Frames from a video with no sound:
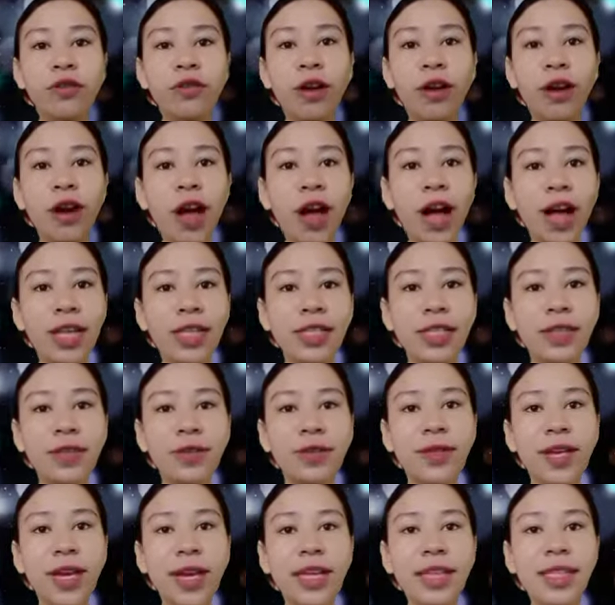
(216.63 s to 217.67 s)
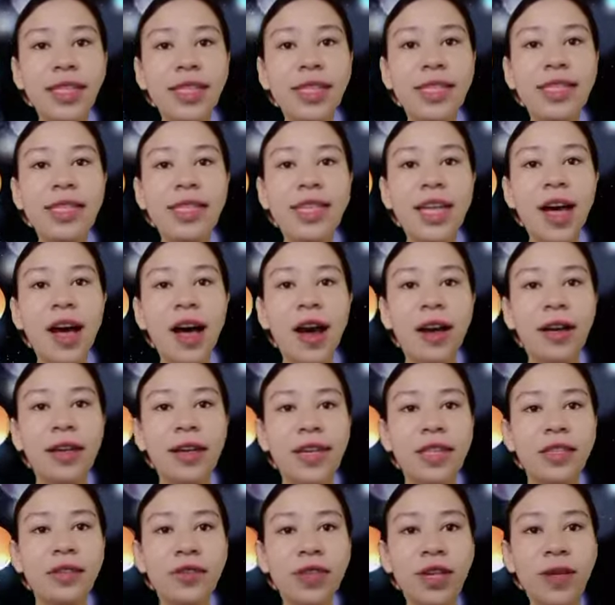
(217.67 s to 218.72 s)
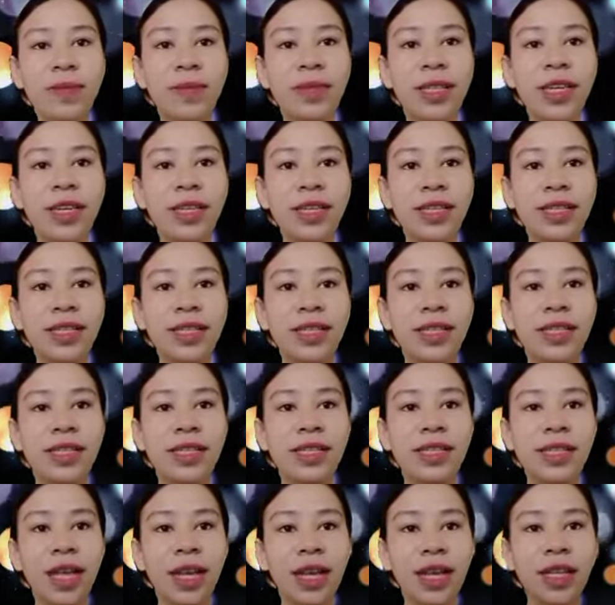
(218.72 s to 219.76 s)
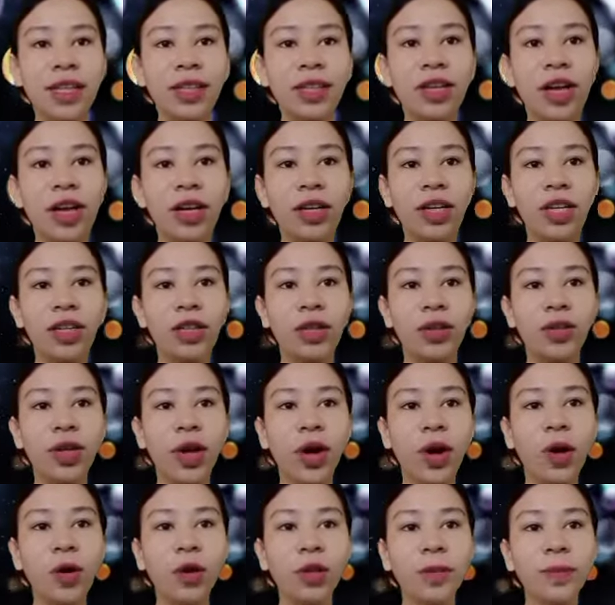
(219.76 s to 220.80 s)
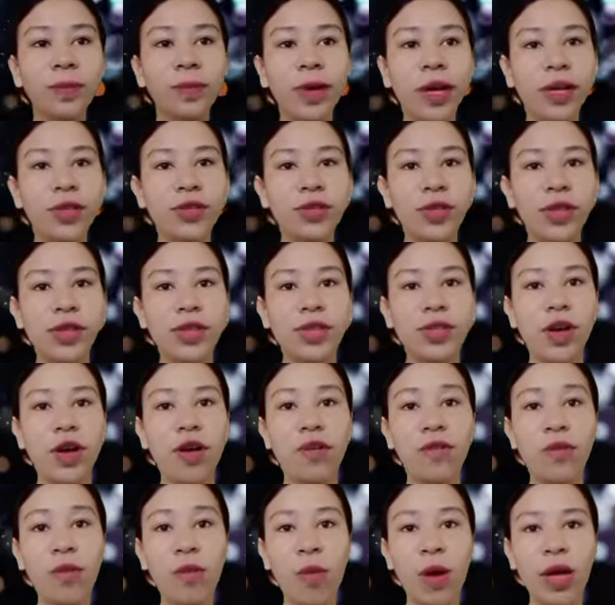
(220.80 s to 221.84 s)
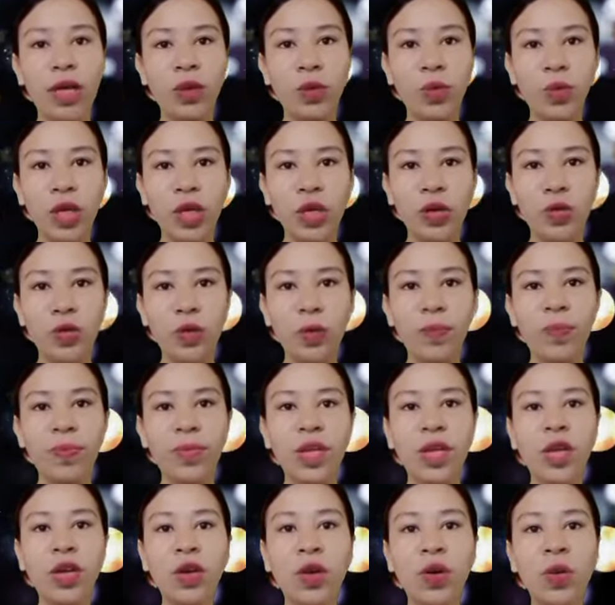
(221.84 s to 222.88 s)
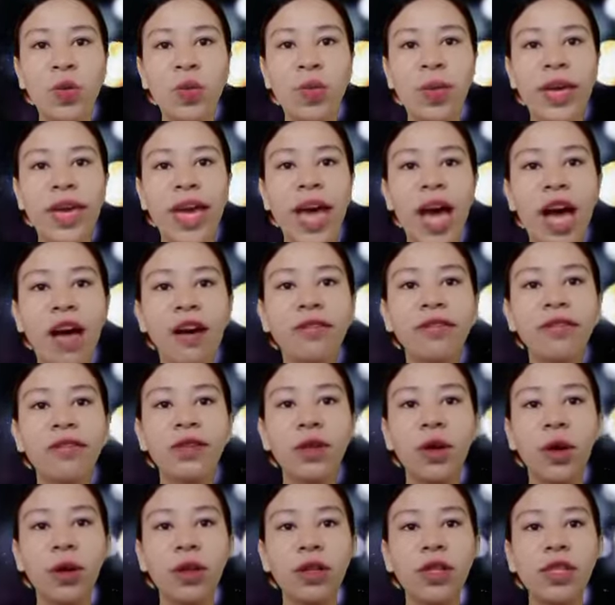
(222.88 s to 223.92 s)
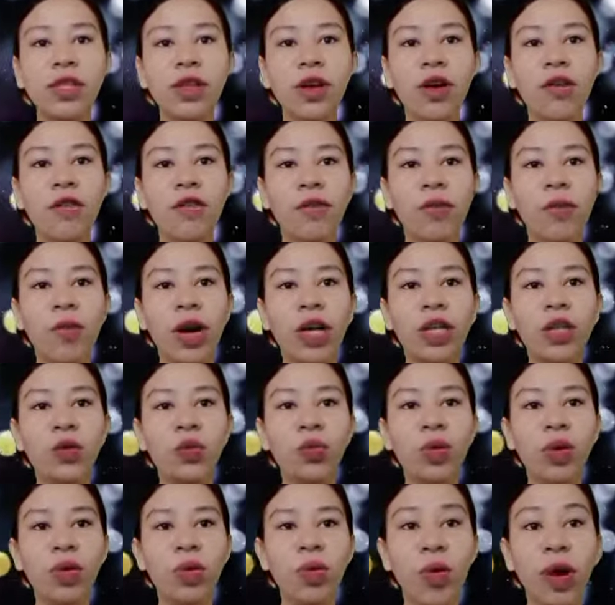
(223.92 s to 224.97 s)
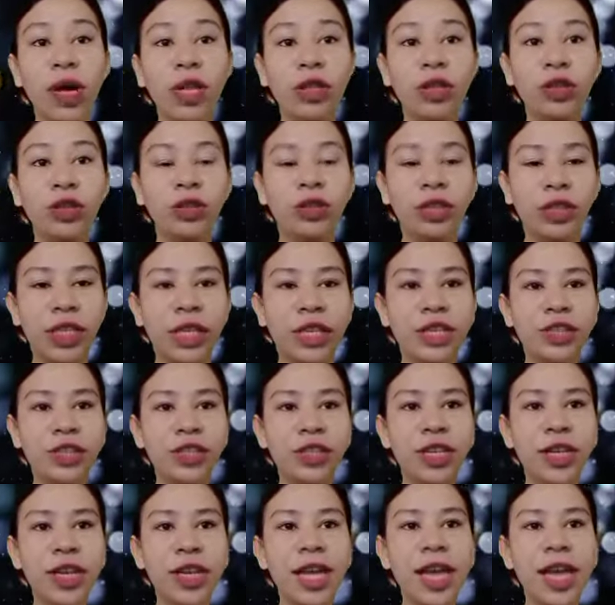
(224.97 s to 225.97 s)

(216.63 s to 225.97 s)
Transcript: for us, grades are extremely secondary to the whole process of what we do. We have goals of what we want to teach,